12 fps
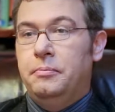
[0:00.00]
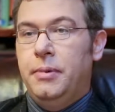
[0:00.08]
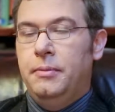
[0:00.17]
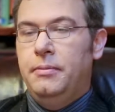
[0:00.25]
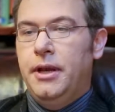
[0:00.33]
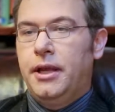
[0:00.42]

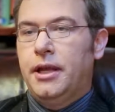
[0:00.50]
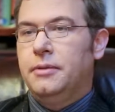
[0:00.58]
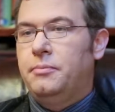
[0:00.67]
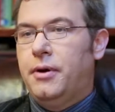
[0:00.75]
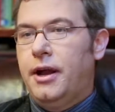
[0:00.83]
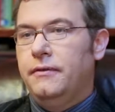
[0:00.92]
public
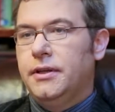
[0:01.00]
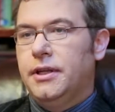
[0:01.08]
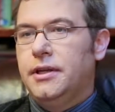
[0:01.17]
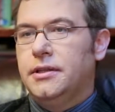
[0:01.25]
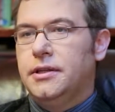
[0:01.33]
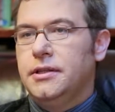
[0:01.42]
and
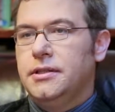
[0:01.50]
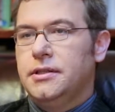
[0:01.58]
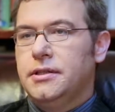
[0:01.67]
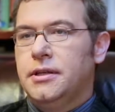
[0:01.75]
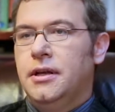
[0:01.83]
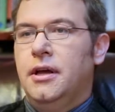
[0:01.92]
private
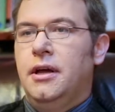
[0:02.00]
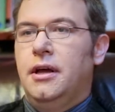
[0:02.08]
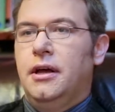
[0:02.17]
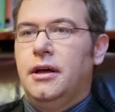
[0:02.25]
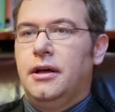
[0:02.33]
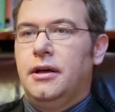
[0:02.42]
interests
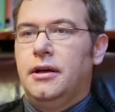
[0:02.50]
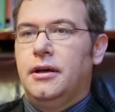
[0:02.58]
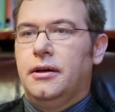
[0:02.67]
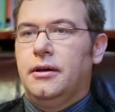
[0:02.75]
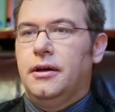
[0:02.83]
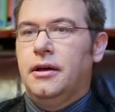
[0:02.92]

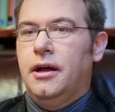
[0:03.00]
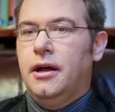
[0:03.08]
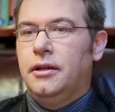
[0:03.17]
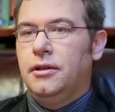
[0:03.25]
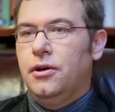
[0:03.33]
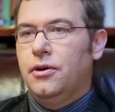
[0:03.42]

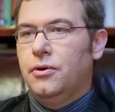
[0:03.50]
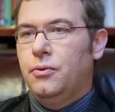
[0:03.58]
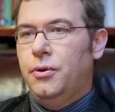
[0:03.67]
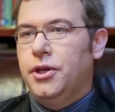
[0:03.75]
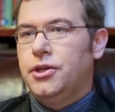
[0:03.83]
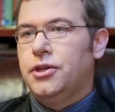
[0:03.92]
along
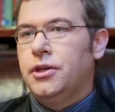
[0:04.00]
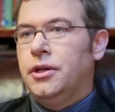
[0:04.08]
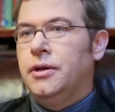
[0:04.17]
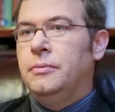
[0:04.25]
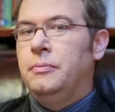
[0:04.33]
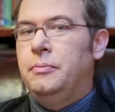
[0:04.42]
which
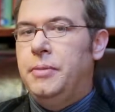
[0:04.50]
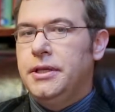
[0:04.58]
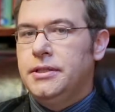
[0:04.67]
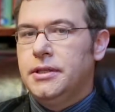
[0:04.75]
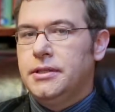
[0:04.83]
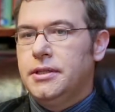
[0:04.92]

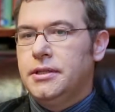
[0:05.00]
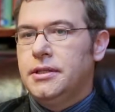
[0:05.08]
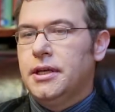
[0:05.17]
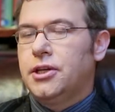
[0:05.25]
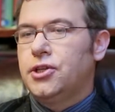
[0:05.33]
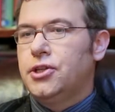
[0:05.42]

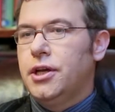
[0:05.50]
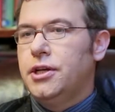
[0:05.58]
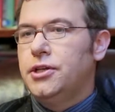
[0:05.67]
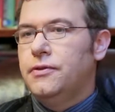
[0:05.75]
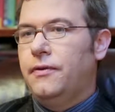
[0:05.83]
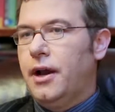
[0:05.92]
businesses
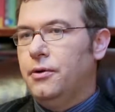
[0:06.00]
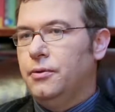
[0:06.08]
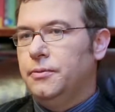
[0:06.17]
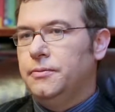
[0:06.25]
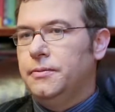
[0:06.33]
exchange value.